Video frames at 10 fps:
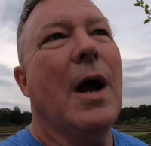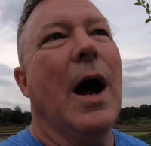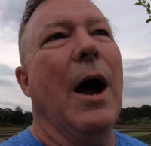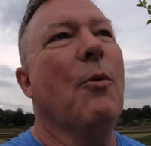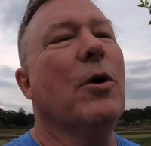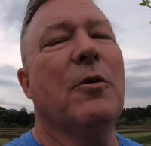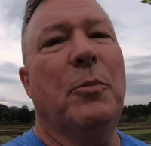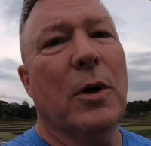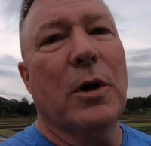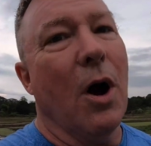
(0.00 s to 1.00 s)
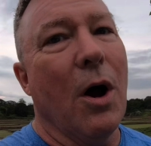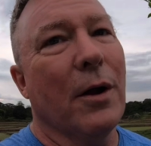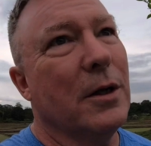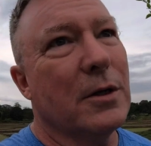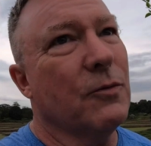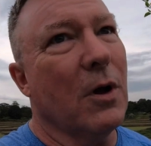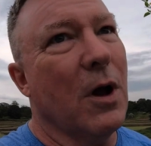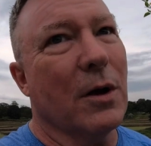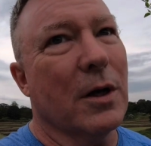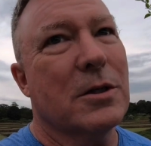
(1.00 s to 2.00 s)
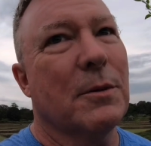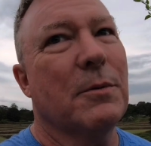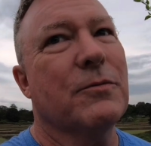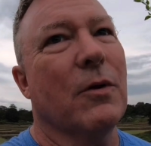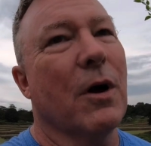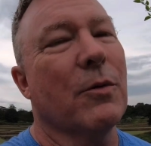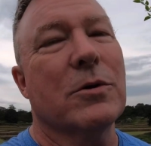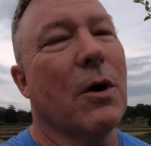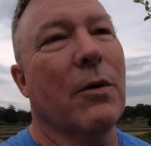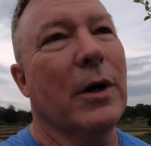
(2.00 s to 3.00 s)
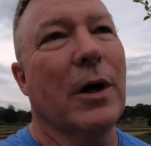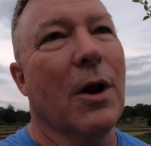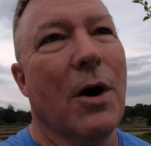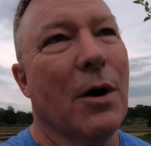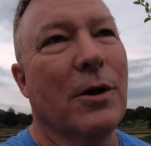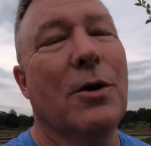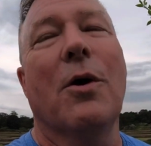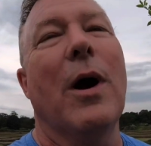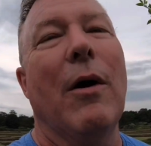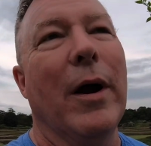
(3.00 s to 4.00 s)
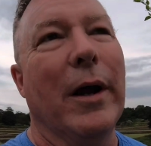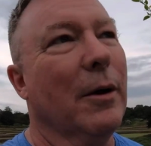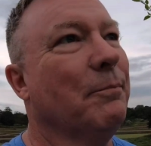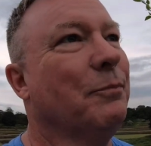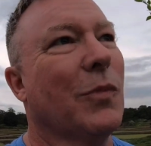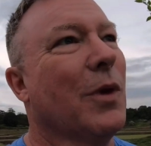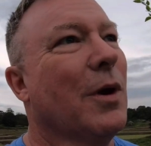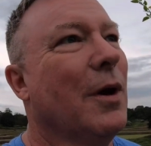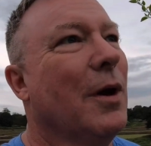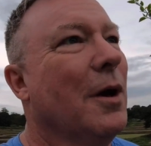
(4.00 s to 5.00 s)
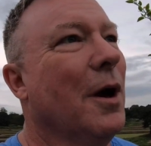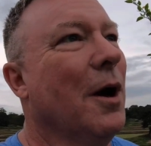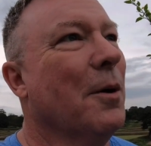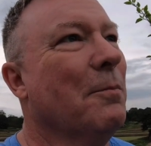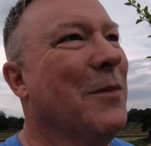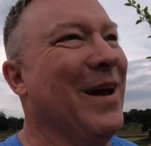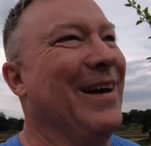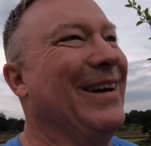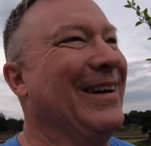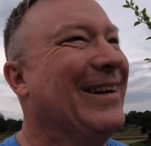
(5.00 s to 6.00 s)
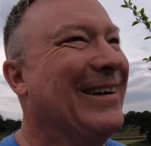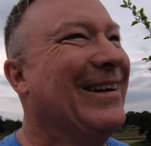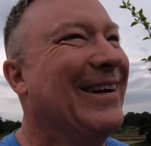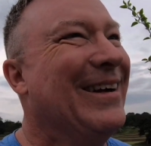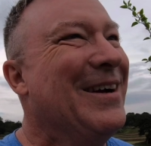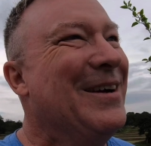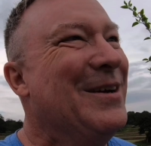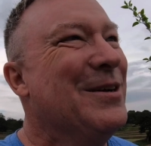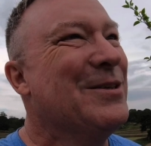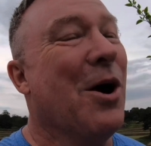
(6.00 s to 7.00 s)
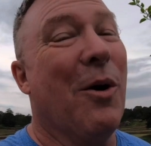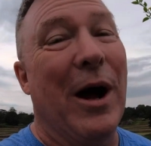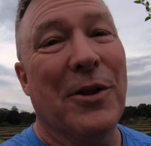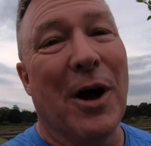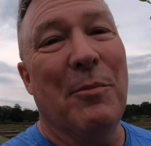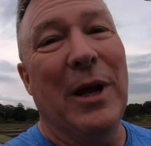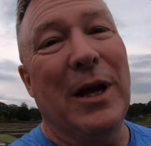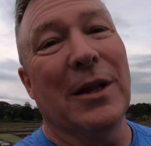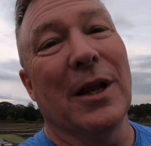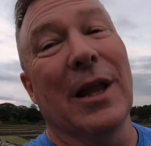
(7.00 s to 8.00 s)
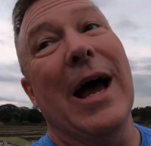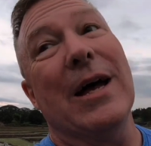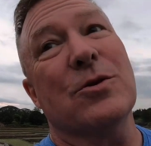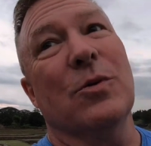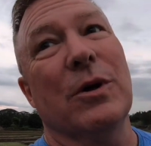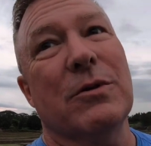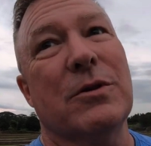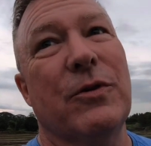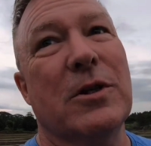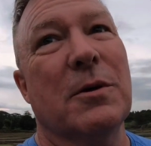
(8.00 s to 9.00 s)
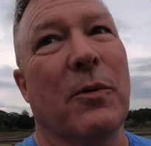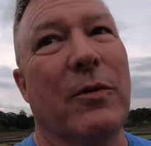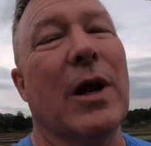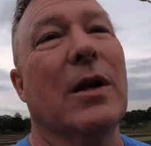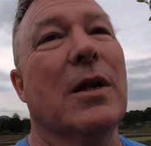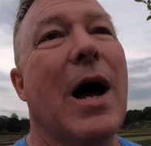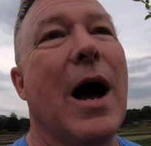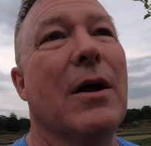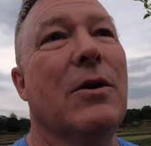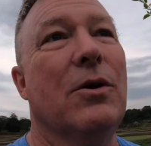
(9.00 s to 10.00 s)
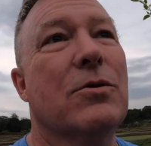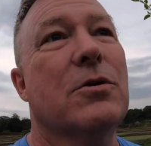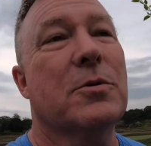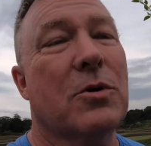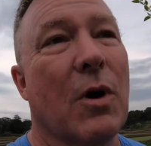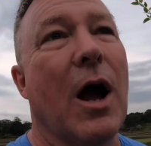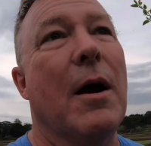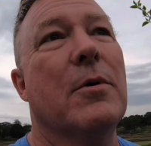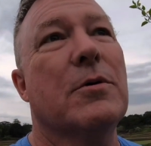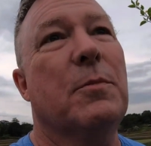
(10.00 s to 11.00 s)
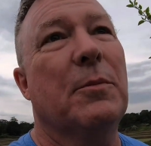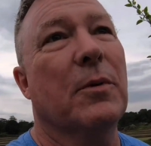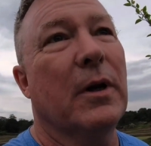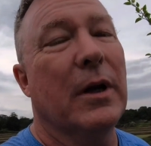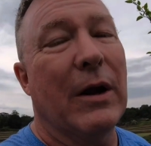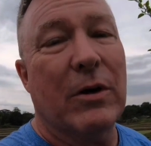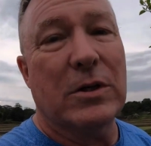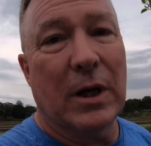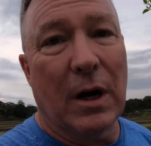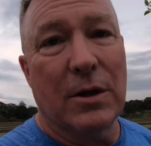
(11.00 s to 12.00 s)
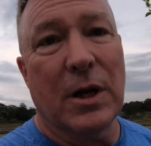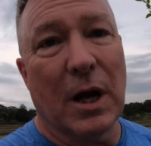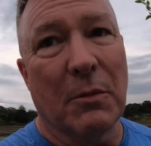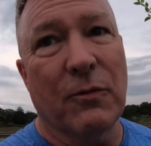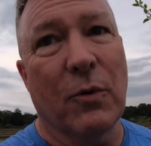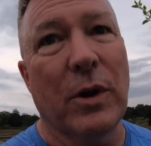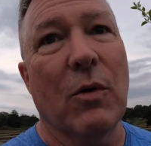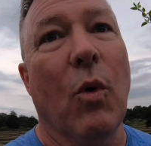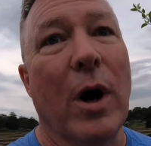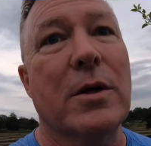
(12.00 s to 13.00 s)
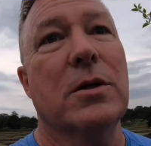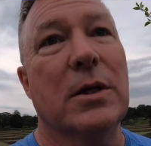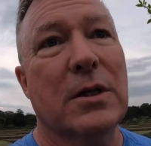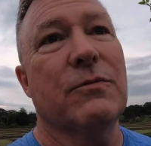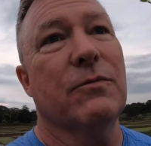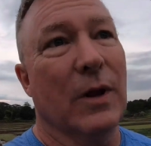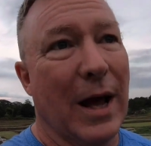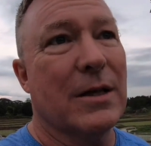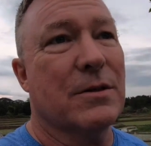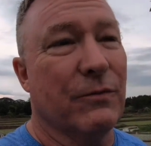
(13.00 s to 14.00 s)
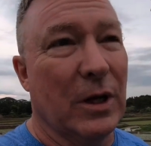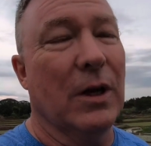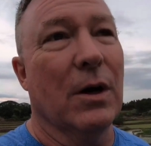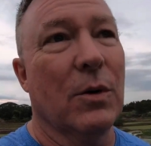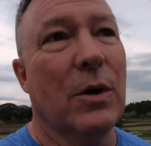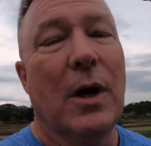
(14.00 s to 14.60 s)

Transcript: I would have put it all in this vlog, except this vlog was already long. You know how I am. So I thought being in the last one it was sufficient, but we got a lot of new subscribers, people that have never seen our channel before that watched this last video